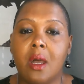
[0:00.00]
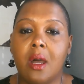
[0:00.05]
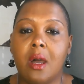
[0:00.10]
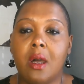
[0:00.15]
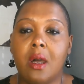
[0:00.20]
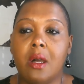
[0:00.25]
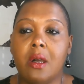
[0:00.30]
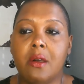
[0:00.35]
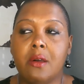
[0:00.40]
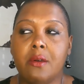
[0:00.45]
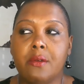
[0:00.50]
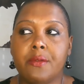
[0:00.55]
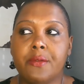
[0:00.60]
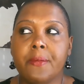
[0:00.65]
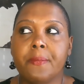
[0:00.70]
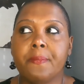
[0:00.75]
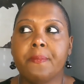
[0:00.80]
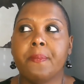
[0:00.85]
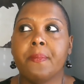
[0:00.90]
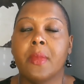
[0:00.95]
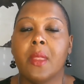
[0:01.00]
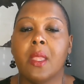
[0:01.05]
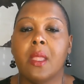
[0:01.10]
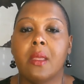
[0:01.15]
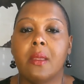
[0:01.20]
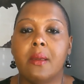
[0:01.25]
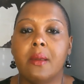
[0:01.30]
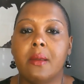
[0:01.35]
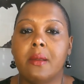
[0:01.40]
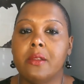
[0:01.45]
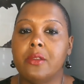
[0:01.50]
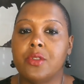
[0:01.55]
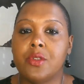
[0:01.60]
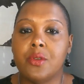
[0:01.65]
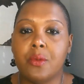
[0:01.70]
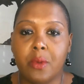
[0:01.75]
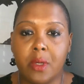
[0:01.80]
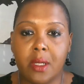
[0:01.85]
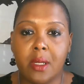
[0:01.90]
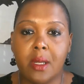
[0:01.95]
of
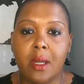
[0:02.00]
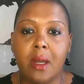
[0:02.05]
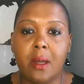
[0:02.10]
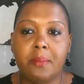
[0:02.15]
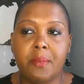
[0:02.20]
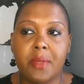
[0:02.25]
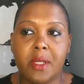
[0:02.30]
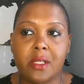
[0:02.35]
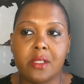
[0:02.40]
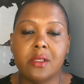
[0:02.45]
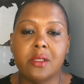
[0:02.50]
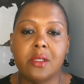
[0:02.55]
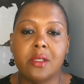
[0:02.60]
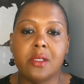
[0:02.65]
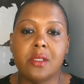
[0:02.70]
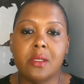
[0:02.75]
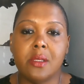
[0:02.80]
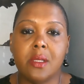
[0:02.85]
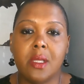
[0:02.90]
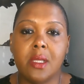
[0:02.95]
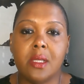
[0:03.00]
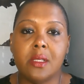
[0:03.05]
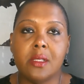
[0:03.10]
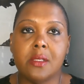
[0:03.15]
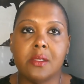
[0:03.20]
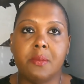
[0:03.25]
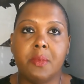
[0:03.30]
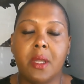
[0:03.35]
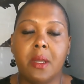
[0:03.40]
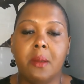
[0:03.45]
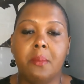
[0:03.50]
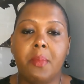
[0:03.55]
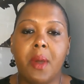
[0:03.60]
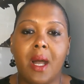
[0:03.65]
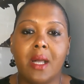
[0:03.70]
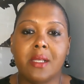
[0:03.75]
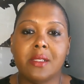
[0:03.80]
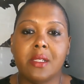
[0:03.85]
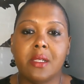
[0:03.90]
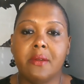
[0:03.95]
doing a business, is being
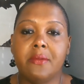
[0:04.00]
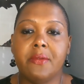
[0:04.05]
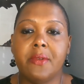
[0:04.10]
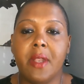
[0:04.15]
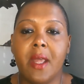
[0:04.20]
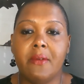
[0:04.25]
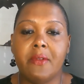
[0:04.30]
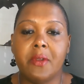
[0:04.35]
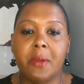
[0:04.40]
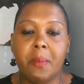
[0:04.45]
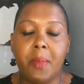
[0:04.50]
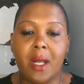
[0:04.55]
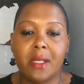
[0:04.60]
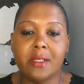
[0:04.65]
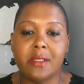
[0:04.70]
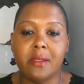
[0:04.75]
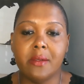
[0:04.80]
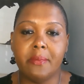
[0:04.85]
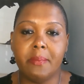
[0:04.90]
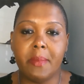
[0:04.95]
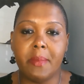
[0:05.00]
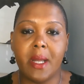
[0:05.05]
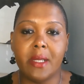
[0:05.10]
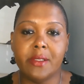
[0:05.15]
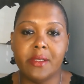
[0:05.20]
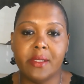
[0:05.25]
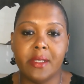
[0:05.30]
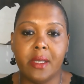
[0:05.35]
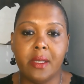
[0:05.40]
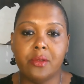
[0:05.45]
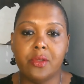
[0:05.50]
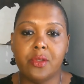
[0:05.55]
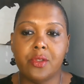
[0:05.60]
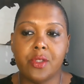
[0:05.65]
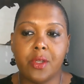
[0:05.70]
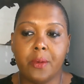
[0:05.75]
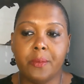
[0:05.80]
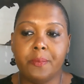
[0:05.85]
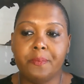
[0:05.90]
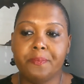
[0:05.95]
positive and having a positive mindset.
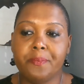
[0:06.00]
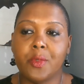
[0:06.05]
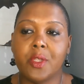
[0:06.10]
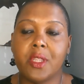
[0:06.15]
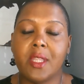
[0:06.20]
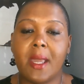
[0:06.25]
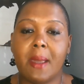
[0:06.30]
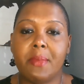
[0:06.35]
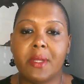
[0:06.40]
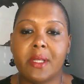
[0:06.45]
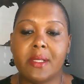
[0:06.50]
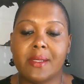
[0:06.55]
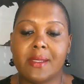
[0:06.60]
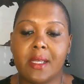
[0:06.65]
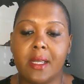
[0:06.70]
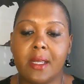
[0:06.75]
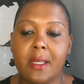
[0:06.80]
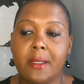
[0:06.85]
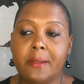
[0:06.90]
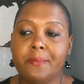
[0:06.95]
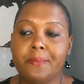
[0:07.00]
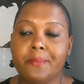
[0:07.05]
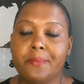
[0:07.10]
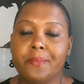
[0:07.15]
So with that being said,